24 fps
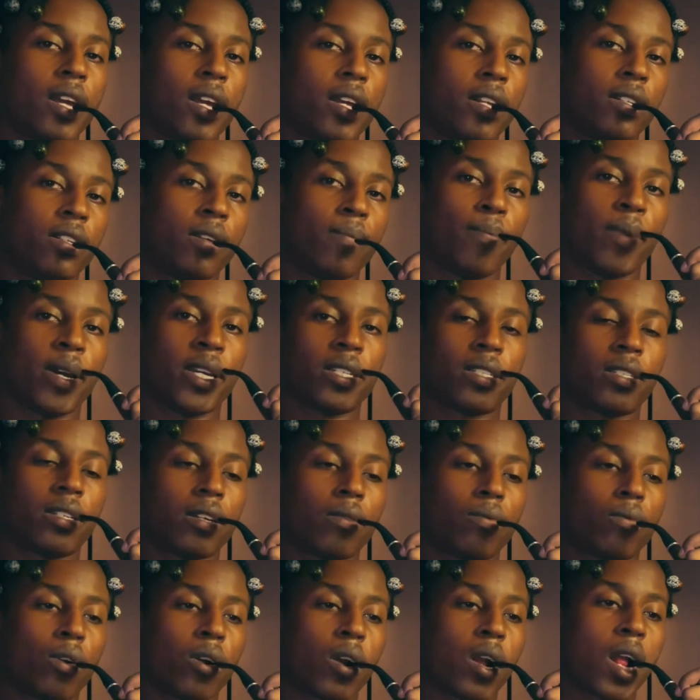
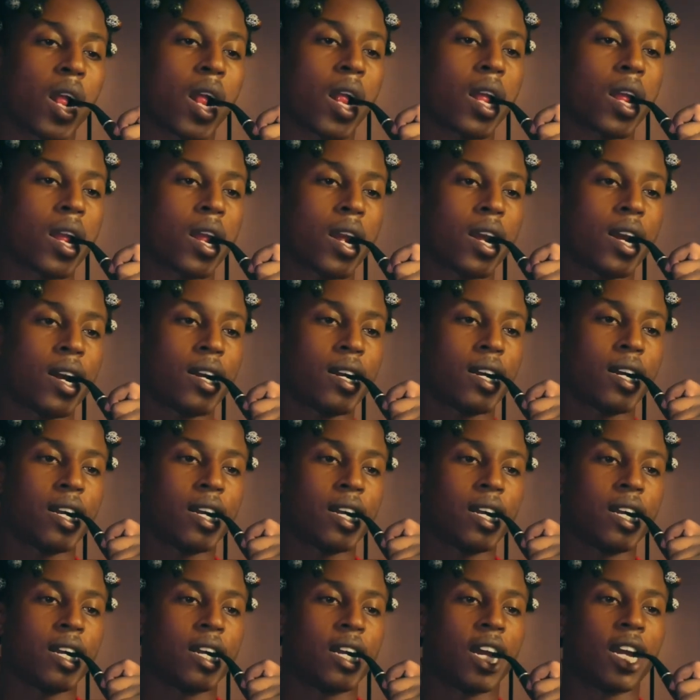domestic run.
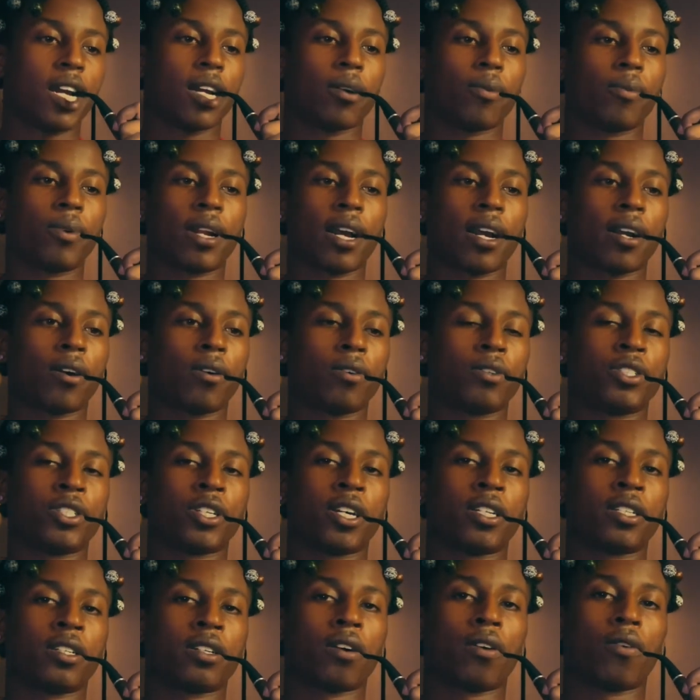We're not gonna
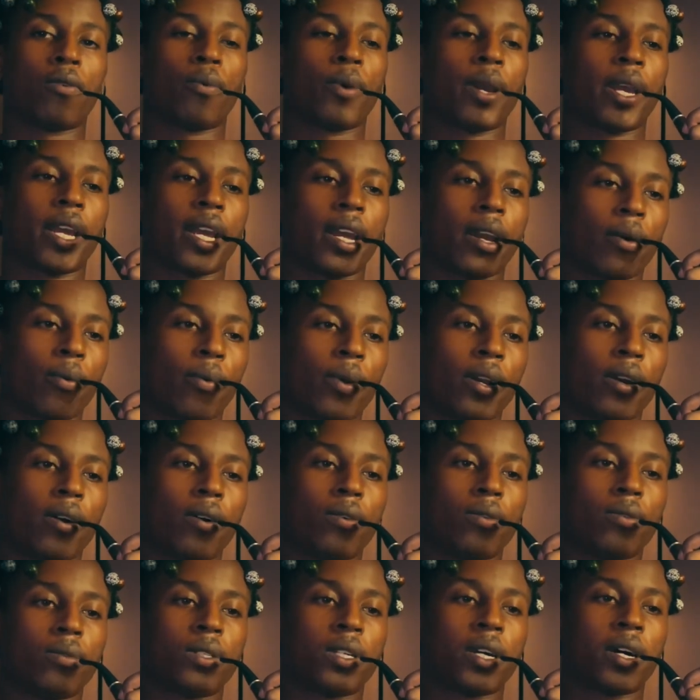judge it on weekend. We're
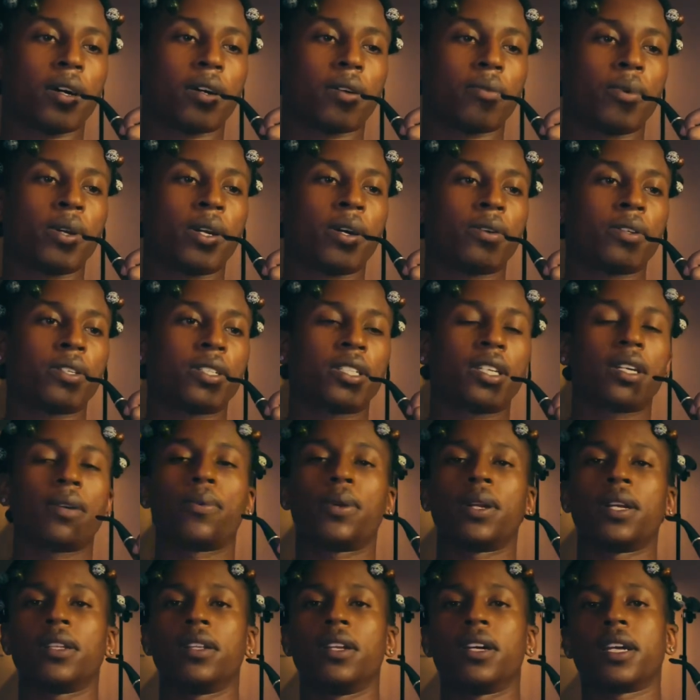gonna see
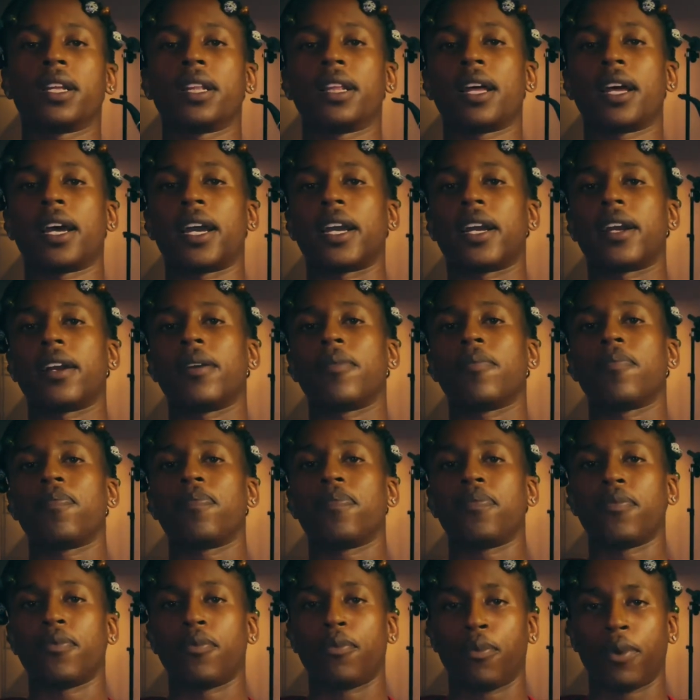what it's looking like
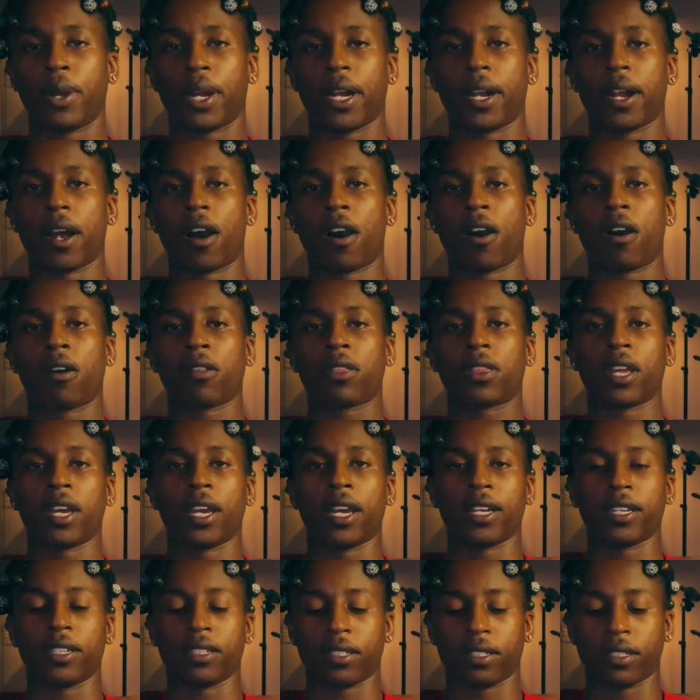when
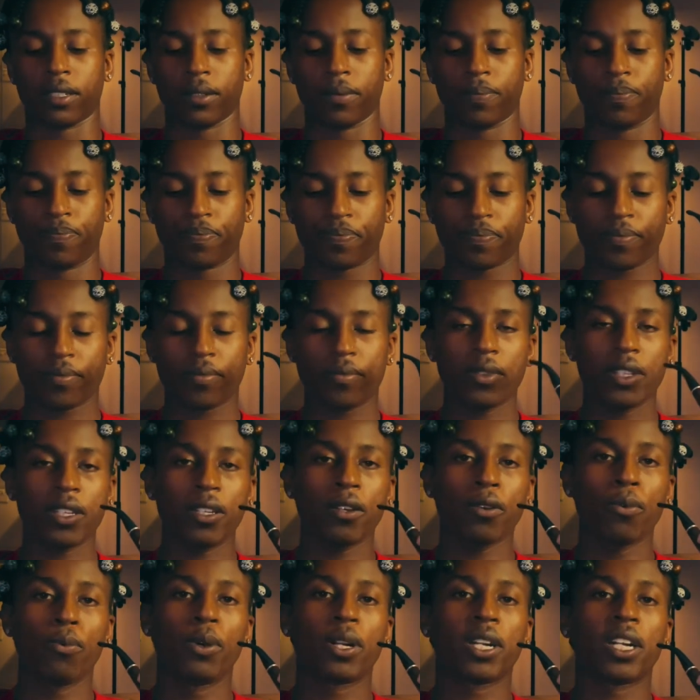
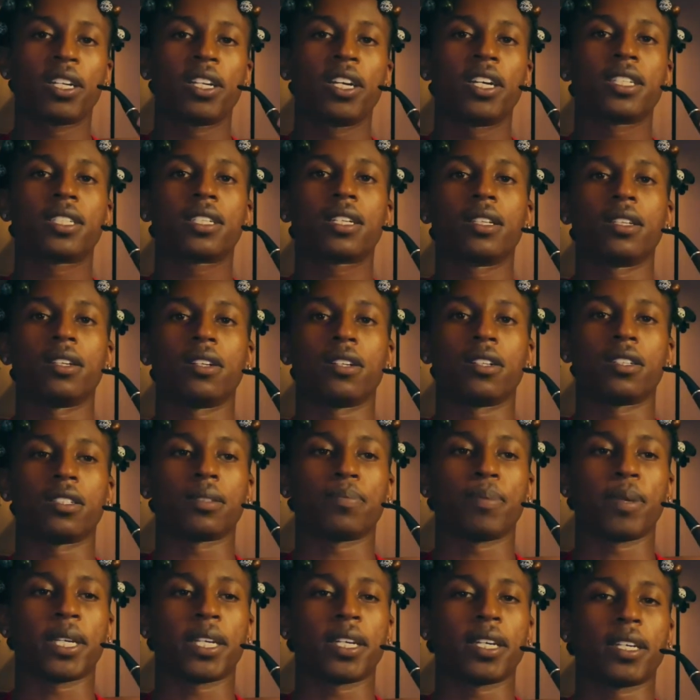the dust clears,
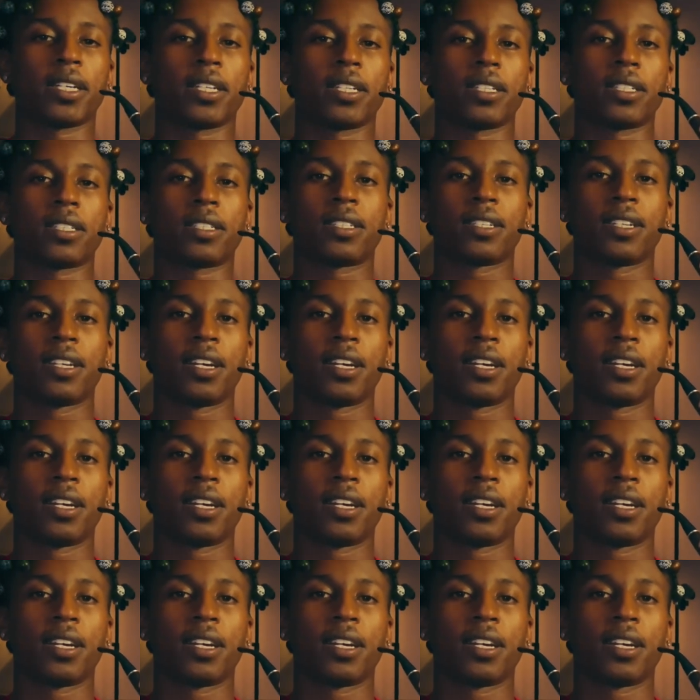because